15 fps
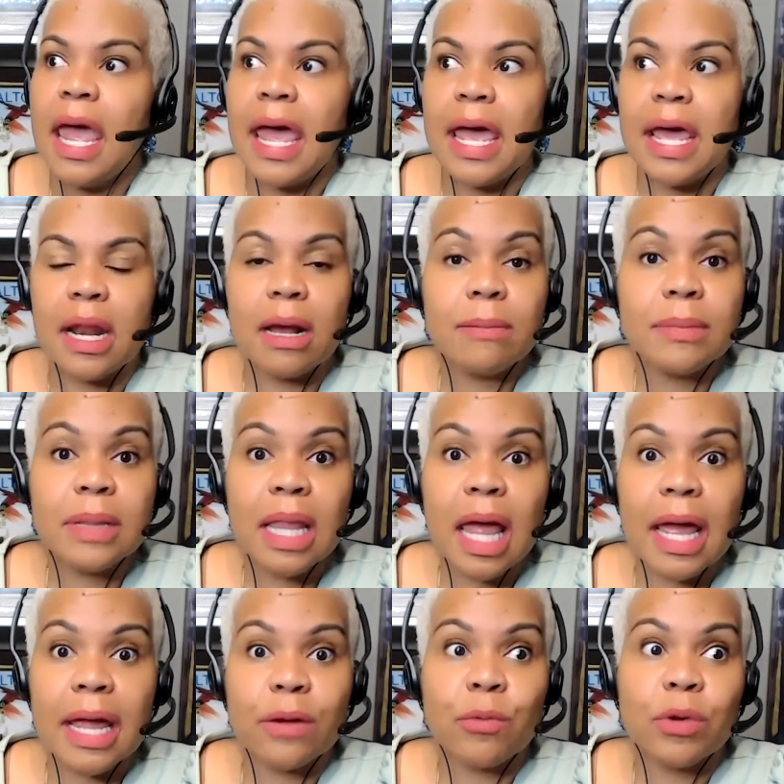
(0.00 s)
And I'm
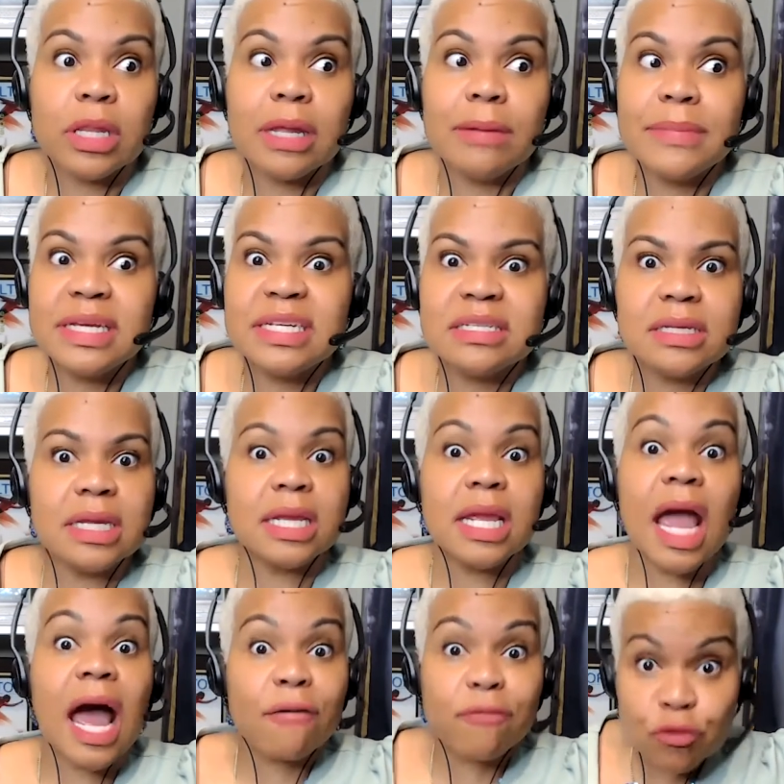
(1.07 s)
like, well, let me see.
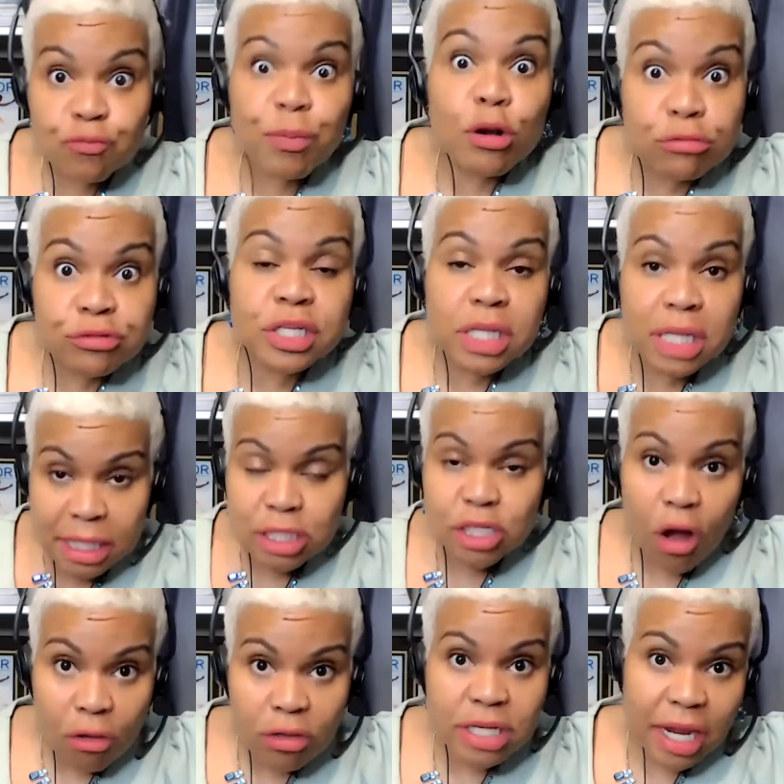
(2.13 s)
I've personally
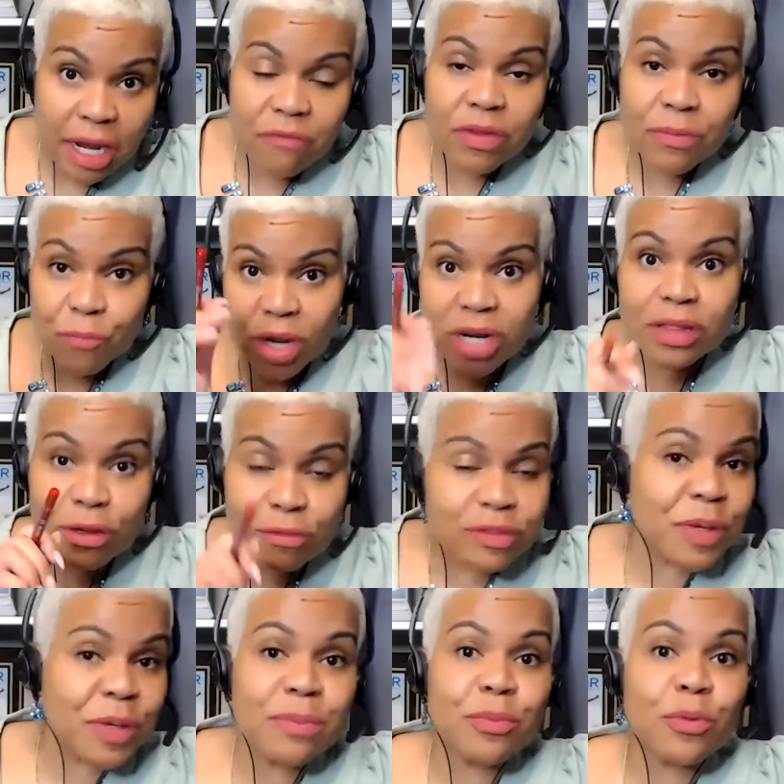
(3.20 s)
talked to every one of those
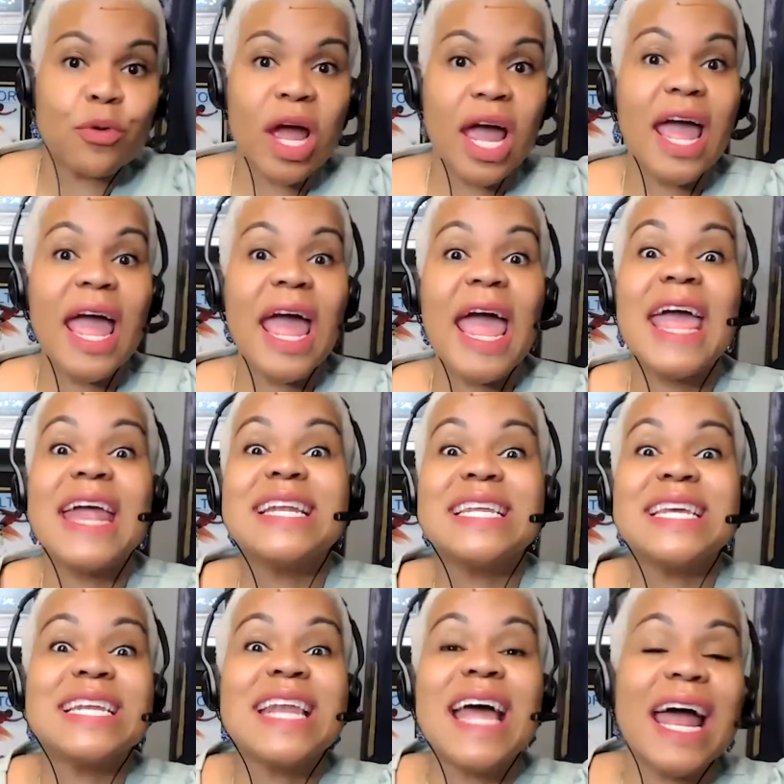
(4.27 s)
people and
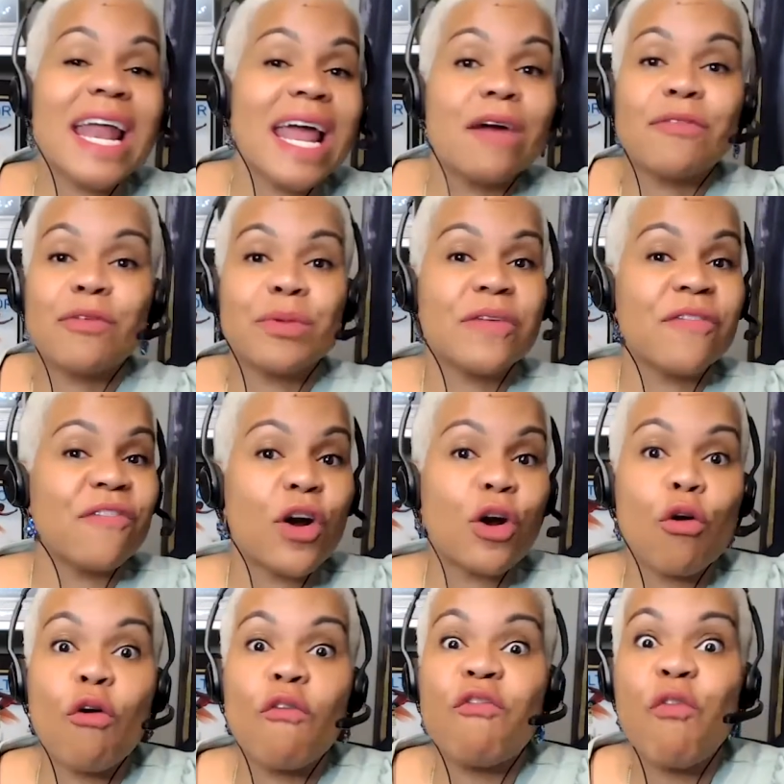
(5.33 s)
did not have a
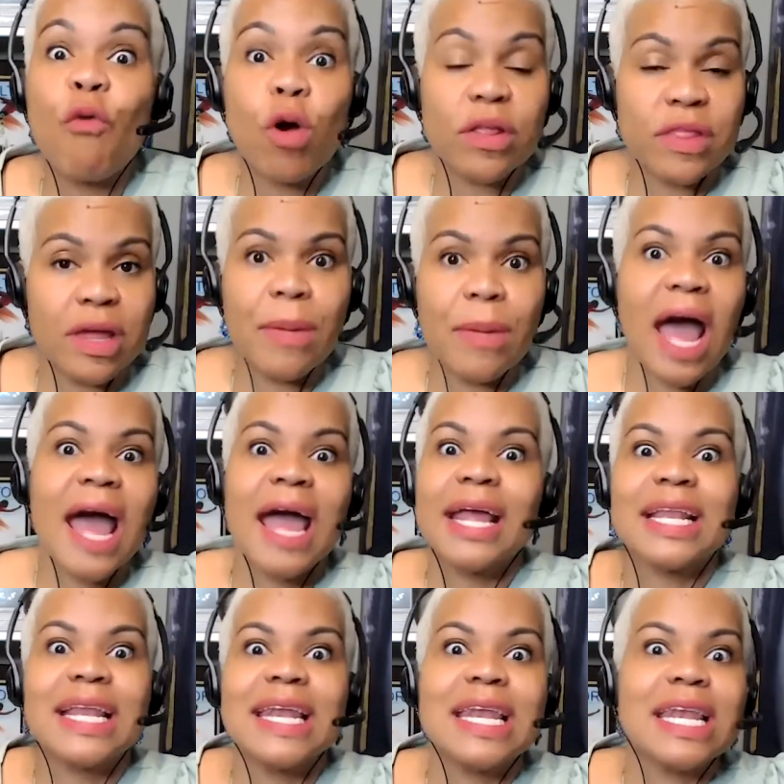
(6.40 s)
referral for them. I
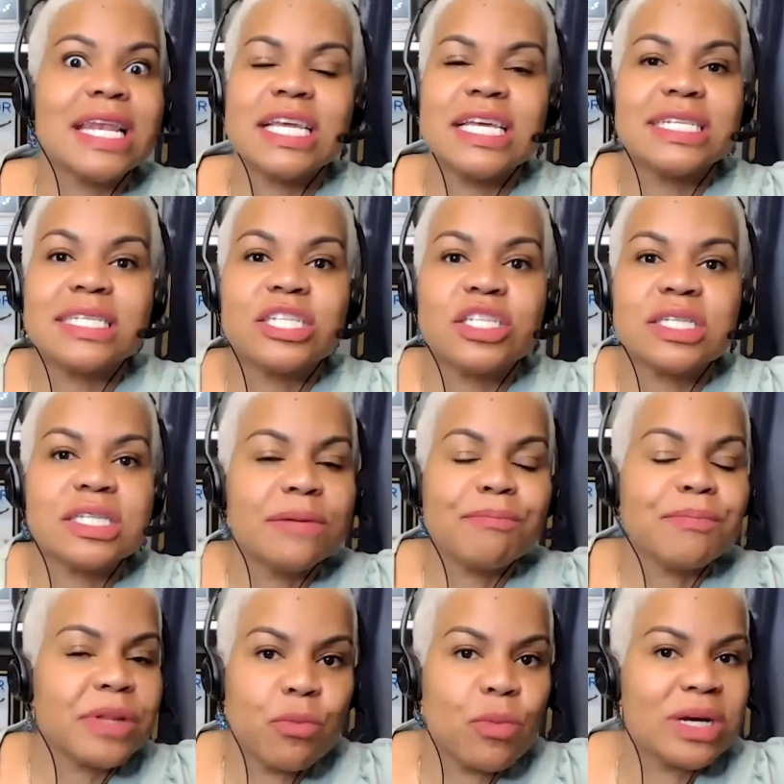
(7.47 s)
did. It just
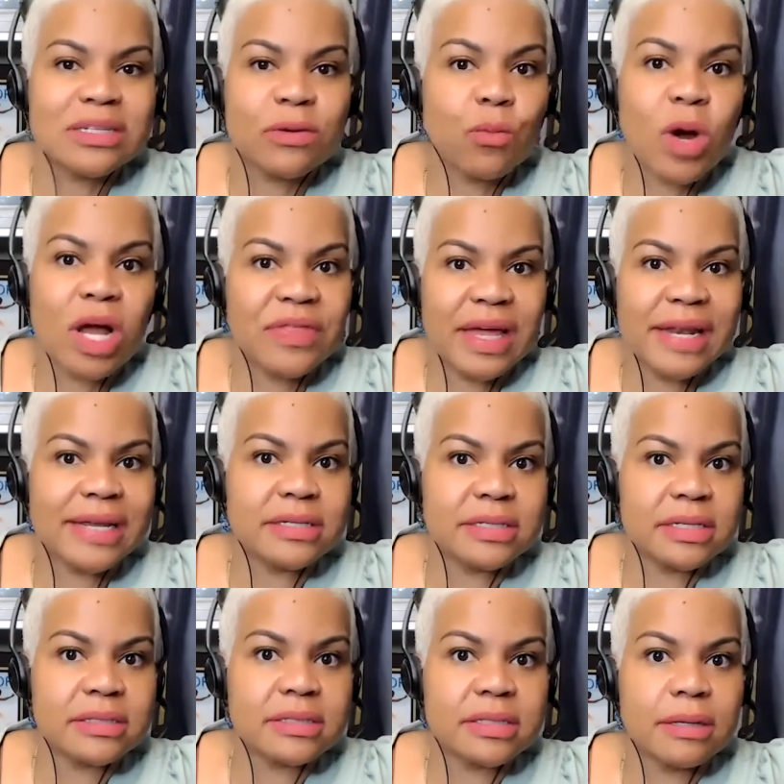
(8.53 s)
simply wasn't one that
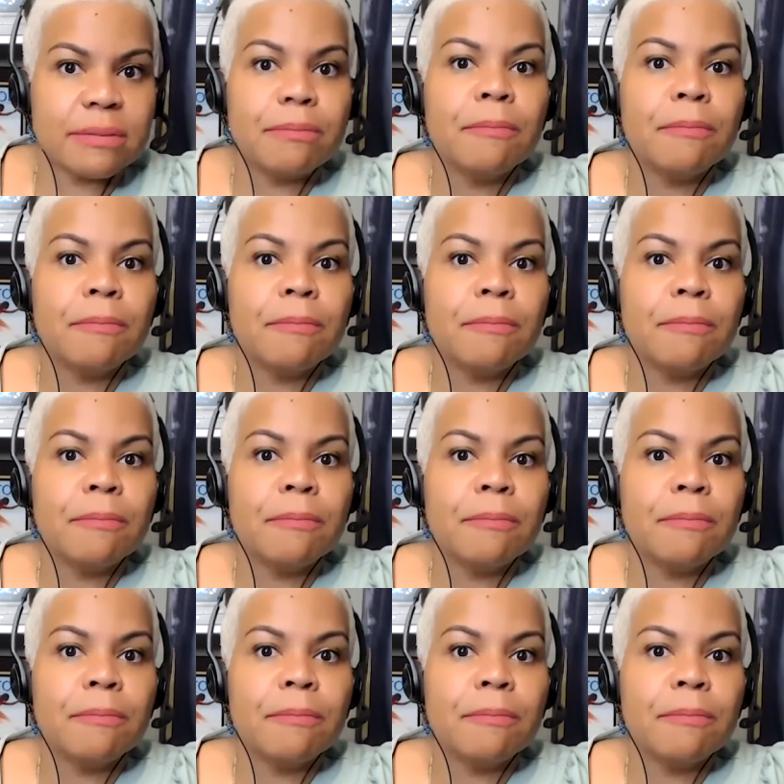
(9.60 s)
existed.